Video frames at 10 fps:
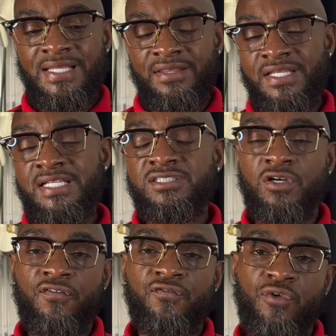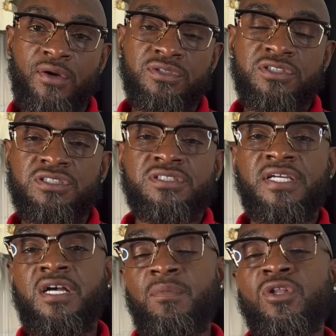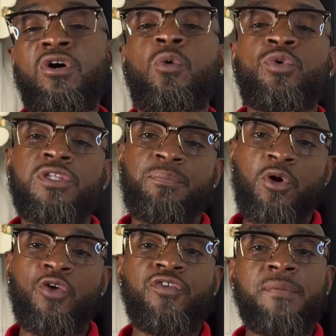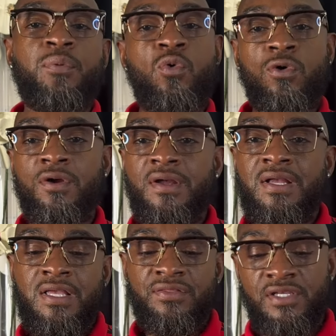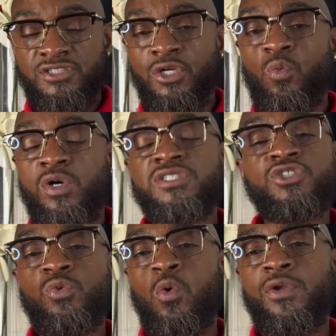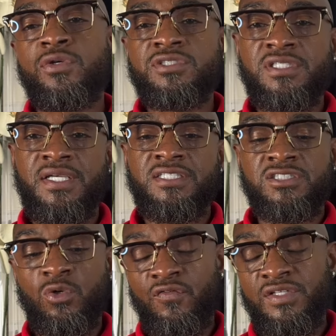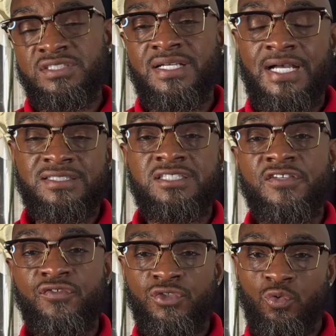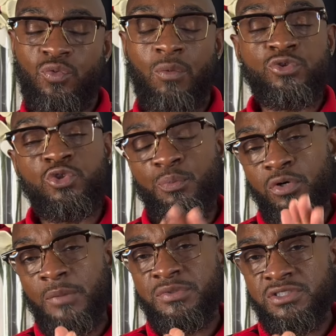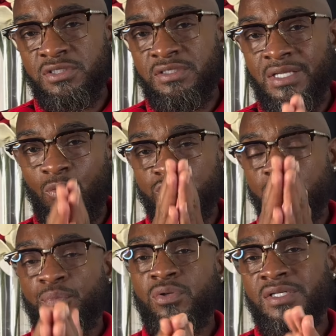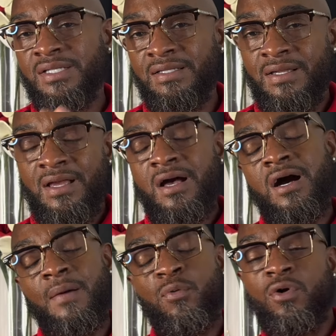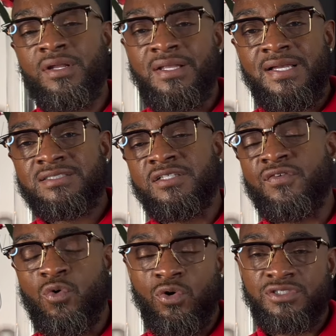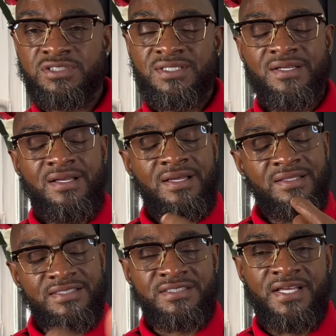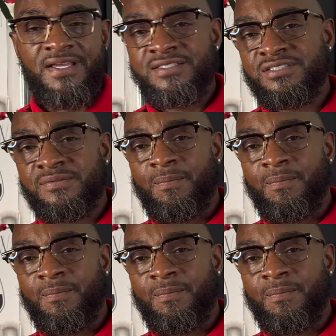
These are fragrances that come along with the perfect pour. These are the ones that you want in your skin. So if this content is for you, I want you to pull up a seat. I want you to pour a glass, and of course, let's enhance.